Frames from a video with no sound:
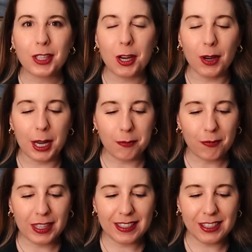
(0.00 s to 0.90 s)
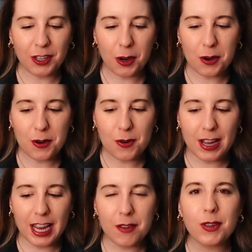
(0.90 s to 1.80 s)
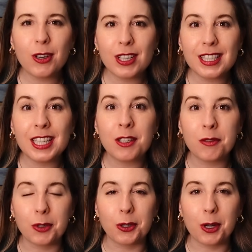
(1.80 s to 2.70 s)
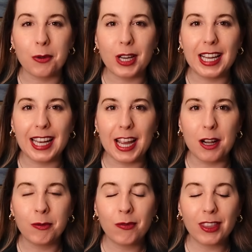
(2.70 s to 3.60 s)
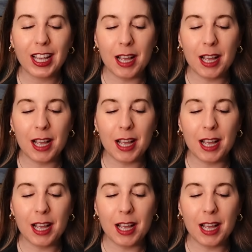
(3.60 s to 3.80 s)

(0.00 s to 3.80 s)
All right. So if you're a single Virgo right now,